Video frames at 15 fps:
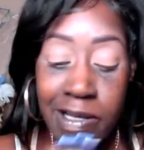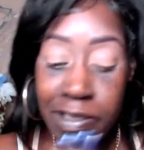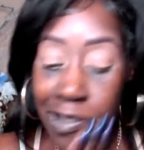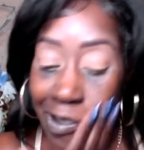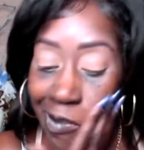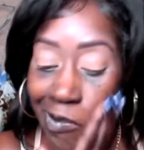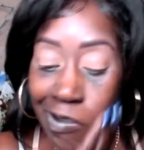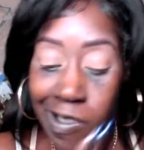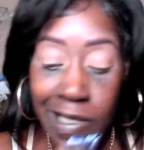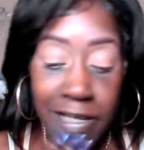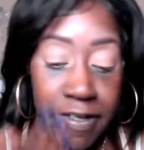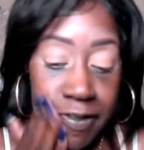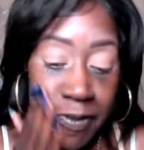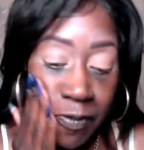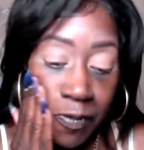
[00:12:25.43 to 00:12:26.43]
And
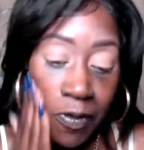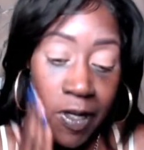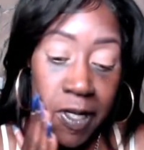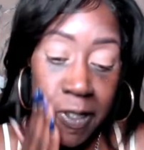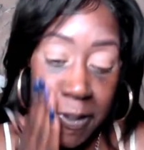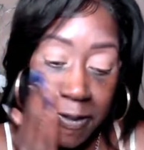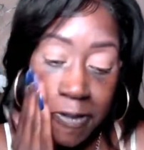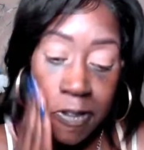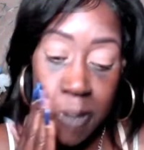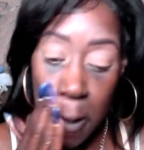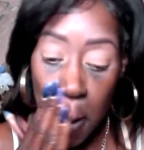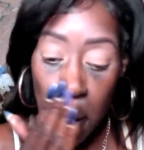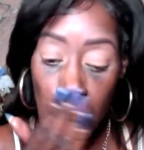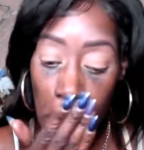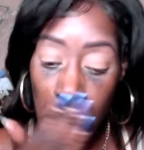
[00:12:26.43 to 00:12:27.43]
just take the
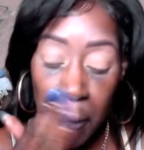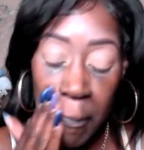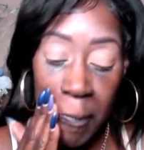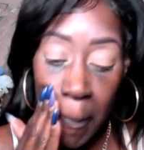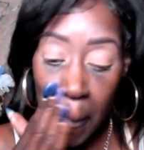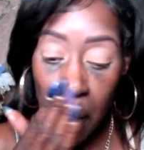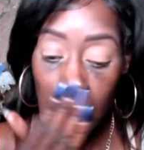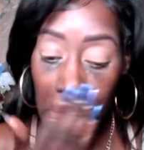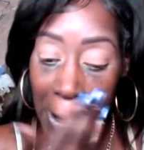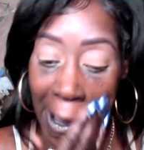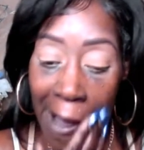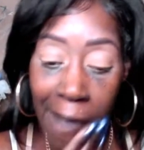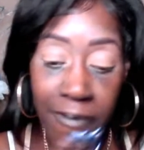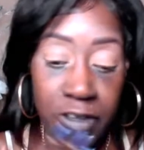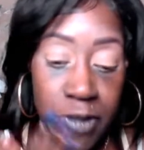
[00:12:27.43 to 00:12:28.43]
rest
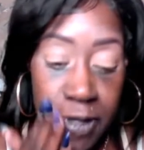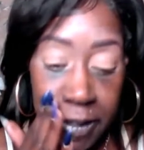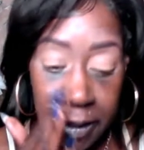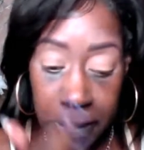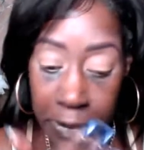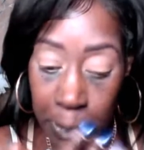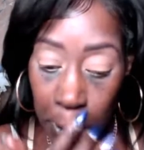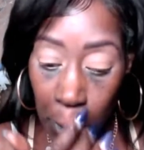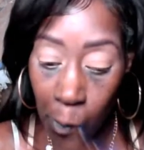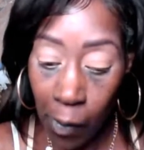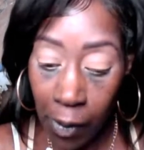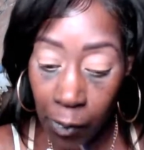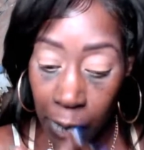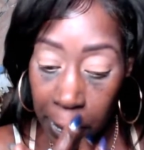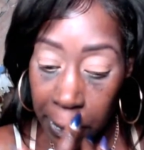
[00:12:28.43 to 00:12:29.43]
now you can just
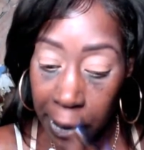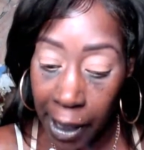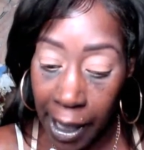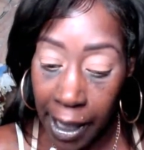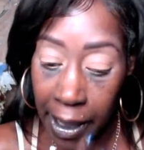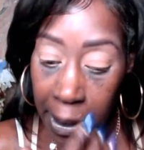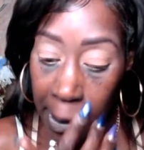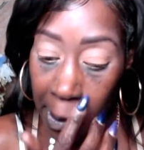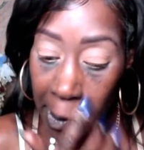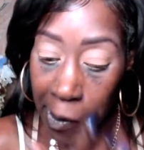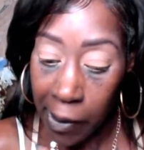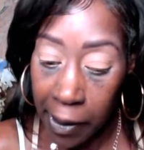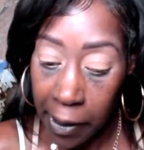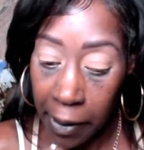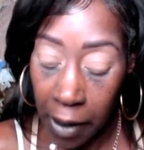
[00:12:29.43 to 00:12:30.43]
go in with that
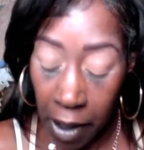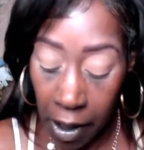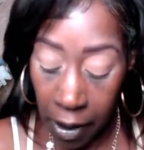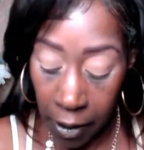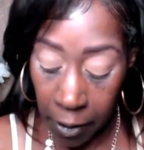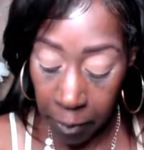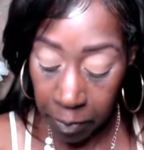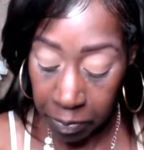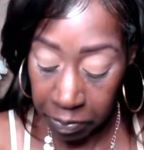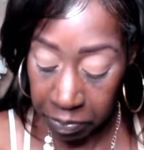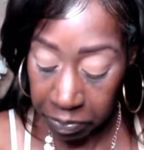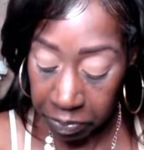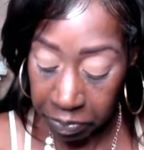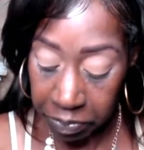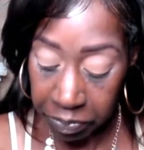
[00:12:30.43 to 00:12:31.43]
and
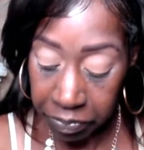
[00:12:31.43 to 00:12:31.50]
um